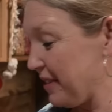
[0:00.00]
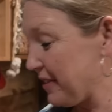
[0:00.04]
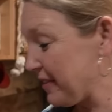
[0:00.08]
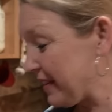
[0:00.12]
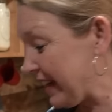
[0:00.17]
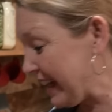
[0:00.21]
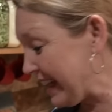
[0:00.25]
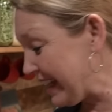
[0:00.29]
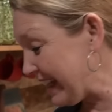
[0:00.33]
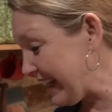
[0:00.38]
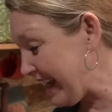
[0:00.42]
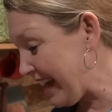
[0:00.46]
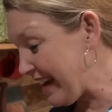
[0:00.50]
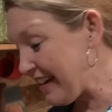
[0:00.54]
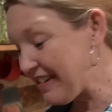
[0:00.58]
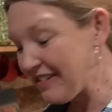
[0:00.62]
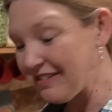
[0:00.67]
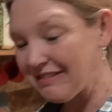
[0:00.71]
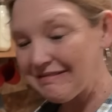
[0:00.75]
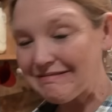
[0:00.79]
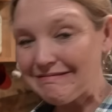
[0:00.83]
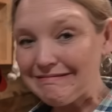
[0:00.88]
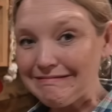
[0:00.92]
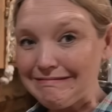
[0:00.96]
But right
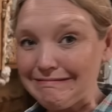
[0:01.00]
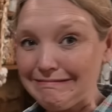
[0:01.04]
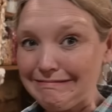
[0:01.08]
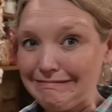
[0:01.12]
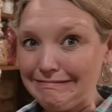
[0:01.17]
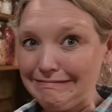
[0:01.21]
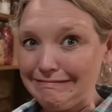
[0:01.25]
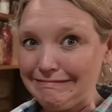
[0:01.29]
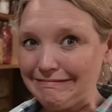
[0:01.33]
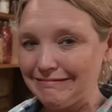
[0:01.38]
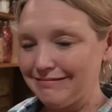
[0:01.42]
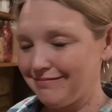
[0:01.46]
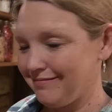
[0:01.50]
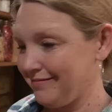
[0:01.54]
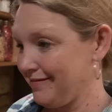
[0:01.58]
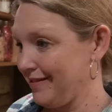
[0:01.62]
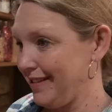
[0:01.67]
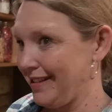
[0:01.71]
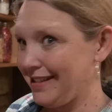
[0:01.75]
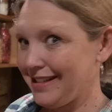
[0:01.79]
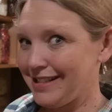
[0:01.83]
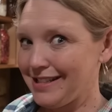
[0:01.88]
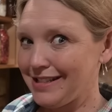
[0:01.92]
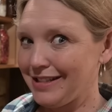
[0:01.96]
now,
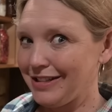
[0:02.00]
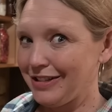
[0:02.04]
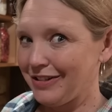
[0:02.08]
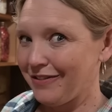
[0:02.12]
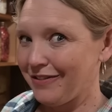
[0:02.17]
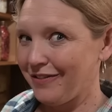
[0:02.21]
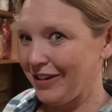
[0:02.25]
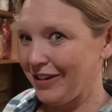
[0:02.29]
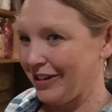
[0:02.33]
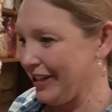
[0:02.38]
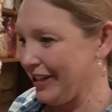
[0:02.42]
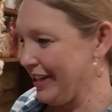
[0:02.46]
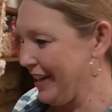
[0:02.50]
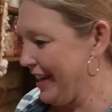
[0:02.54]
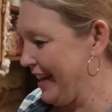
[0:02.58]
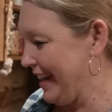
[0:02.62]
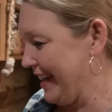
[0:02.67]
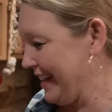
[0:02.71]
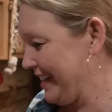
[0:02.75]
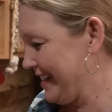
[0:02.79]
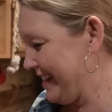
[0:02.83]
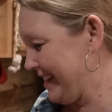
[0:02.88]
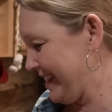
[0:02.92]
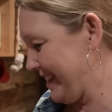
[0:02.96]
it doesn't look very
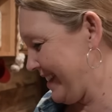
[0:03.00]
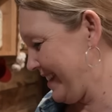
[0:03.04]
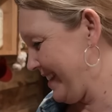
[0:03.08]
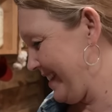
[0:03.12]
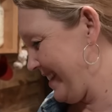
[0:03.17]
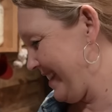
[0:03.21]
nice.